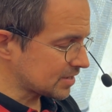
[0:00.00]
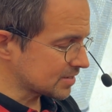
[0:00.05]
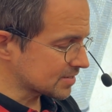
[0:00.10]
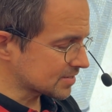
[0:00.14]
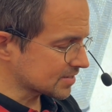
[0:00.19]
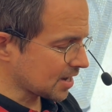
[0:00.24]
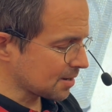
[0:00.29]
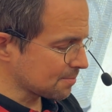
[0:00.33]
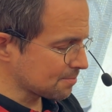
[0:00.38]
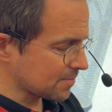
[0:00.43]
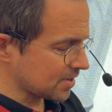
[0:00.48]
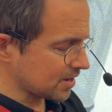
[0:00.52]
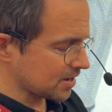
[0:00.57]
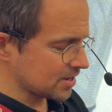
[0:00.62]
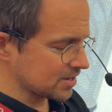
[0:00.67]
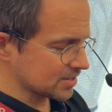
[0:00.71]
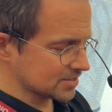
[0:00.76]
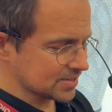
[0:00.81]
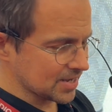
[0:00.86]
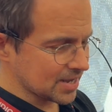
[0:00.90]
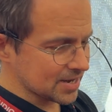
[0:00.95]
some
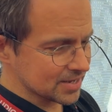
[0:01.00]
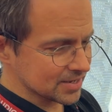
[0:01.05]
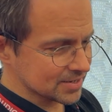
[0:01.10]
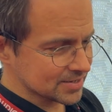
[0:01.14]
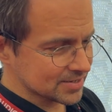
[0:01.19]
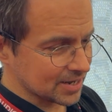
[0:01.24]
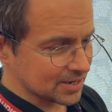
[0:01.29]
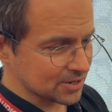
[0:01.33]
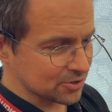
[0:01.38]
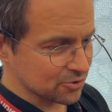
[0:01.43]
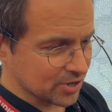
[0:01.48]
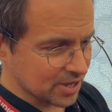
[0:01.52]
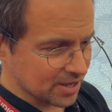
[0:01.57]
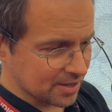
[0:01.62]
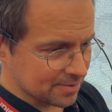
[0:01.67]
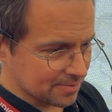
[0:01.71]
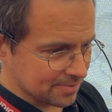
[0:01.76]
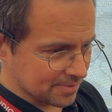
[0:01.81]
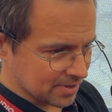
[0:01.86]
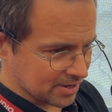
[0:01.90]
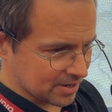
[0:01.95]
settings that you
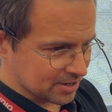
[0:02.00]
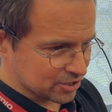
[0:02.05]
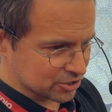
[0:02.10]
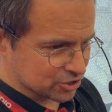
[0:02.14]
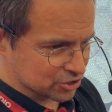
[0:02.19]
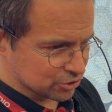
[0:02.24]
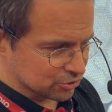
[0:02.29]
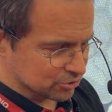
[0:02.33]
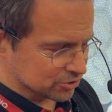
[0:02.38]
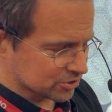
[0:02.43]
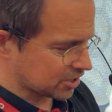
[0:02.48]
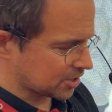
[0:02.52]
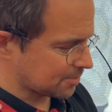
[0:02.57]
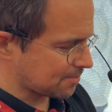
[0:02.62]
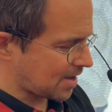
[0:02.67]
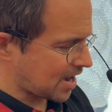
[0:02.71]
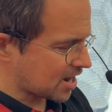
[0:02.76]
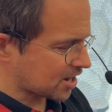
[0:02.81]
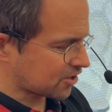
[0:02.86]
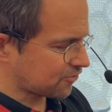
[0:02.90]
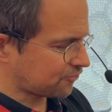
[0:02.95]
can choose on a
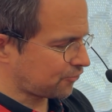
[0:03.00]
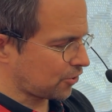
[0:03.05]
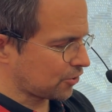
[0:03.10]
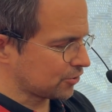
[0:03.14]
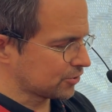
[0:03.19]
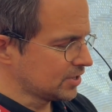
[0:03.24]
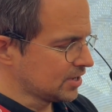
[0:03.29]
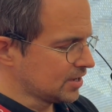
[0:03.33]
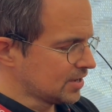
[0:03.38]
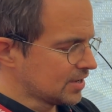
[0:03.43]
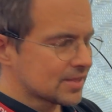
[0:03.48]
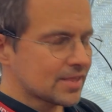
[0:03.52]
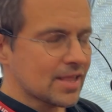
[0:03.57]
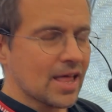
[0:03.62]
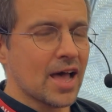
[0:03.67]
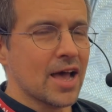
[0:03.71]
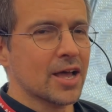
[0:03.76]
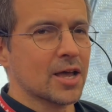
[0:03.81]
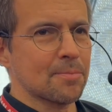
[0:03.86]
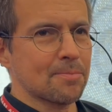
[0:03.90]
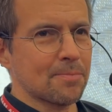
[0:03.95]
microphone,
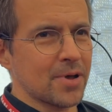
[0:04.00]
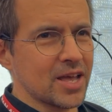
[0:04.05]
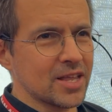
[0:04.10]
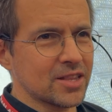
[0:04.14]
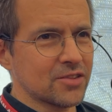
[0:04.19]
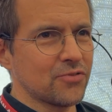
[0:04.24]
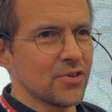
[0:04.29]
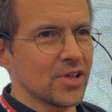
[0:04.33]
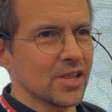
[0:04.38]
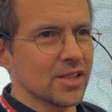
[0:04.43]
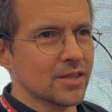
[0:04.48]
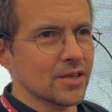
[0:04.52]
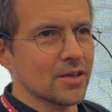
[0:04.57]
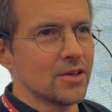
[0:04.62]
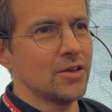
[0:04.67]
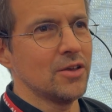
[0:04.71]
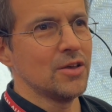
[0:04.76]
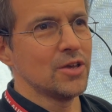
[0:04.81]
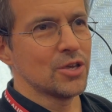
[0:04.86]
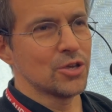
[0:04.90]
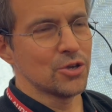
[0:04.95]
like a pad
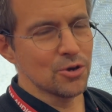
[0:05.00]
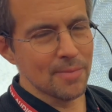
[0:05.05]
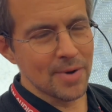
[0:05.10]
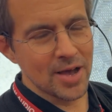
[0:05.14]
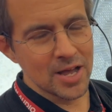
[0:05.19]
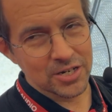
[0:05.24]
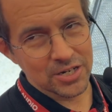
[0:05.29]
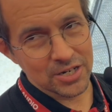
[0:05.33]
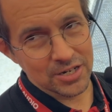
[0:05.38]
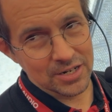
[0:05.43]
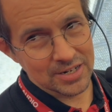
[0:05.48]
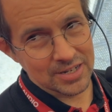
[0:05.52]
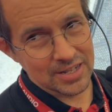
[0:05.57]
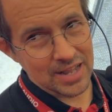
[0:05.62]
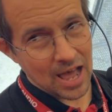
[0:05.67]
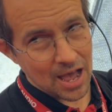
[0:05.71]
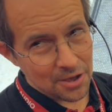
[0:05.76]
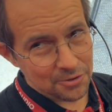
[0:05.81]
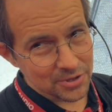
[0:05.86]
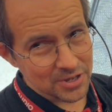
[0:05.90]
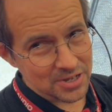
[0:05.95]
filter. You mentioned
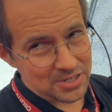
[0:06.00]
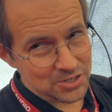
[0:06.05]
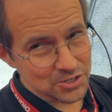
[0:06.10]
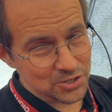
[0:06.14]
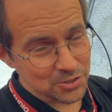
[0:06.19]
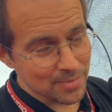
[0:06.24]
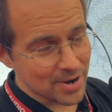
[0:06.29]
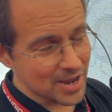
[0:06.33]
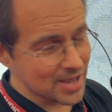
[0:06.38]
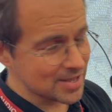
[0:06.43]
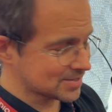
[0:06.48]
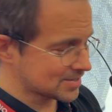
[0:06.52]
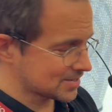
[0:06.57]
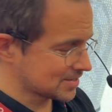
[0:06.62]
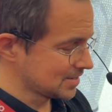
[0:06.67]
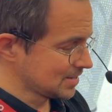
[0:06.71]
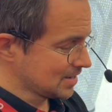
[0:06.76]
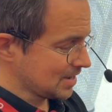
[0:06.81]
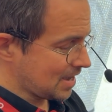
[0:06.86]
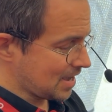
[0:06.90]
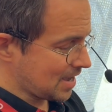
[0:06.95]
loud instruments.
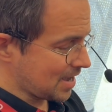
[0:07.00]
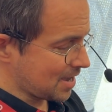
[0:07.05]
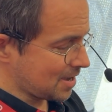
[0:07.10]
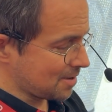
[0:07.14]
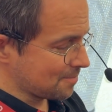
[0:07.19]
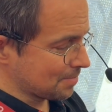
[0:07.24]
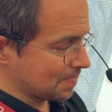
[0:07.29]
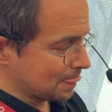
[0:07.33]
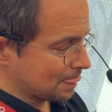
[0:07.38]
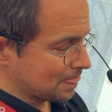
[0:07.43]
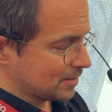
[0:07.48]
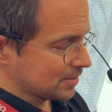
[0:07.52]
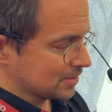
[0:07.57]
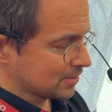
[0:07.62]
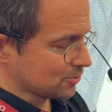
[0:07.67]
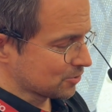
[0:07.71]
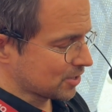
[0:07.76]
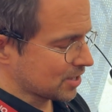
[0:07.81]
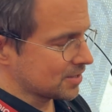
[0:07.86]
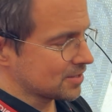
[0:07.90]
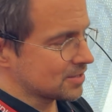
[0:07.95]

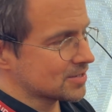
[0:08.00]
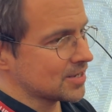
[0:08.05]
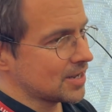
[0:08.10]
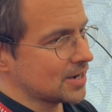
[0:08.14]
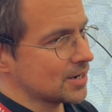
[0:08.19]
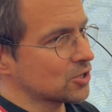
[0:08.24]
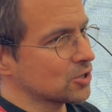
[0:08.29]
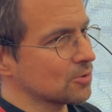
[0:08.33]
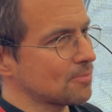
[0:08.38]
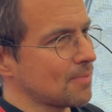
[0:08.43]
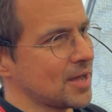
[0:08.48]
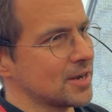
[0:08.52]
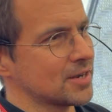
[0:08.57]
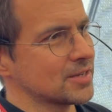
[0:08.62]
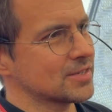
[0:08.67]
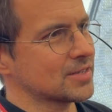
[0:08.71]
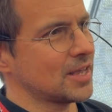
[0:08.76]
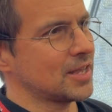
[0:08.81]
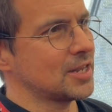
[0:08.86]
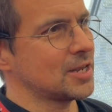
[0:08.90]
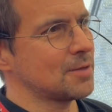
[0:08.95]
You can set it to
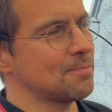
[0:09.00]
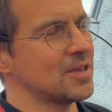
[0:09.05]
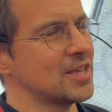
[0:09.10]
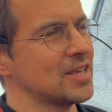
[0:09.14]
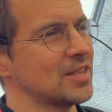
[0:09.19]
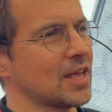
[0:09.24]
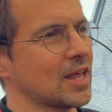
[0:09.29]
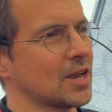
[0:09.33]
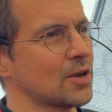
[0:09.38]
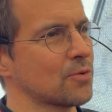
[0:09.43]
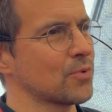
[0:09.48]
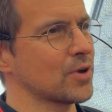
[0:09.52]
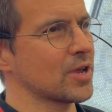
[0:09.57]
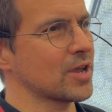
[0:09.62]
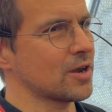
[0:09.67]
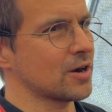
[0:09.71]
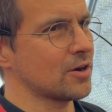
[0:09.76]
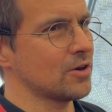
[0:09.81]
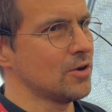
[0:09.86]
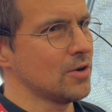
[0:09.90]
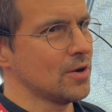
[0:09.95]
-10 dB, then we
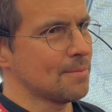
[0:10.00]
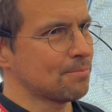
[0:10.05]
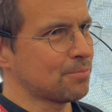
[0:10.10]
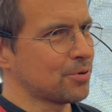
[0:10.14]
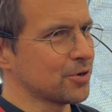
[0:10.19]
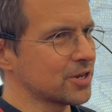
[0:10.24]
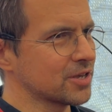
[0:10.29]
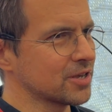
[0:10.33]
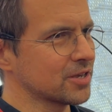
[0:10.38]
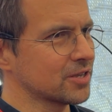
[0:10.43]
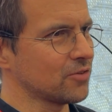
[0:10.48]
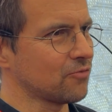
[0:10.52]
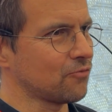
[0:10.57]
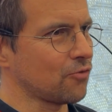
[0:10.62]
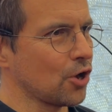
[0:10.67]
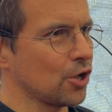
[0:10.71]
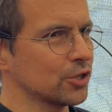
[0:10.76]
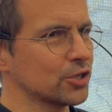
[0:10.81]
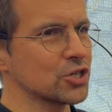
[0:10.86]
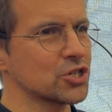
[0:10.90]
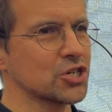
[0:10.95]
are putting the
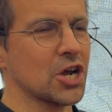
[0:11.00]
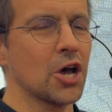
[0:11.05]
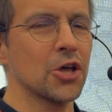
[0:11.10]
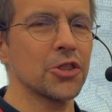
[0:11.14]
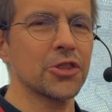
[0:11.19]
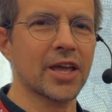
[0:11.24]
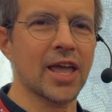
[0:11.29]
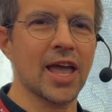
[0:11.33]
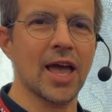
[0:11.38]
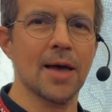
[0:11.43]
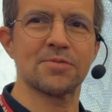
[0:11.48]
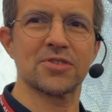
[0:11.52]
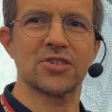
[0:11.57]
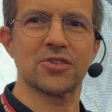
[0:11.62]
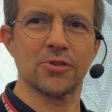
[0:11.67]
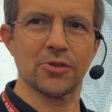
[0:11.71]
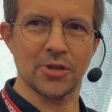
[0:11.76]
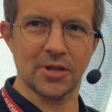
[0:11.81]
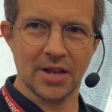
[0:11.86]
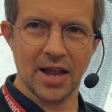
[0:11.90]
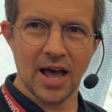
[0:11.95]
voltage on the
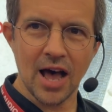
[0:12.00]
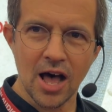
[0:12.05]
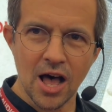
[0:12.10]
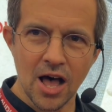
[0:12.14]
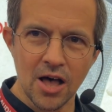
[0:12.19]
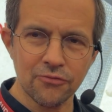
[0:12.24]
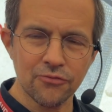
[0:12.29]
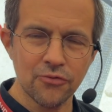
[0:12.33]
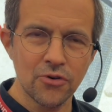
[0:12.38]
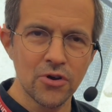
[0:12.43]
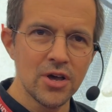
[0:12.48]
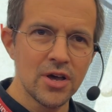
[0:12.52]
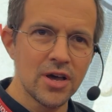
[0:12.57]
capsule in half.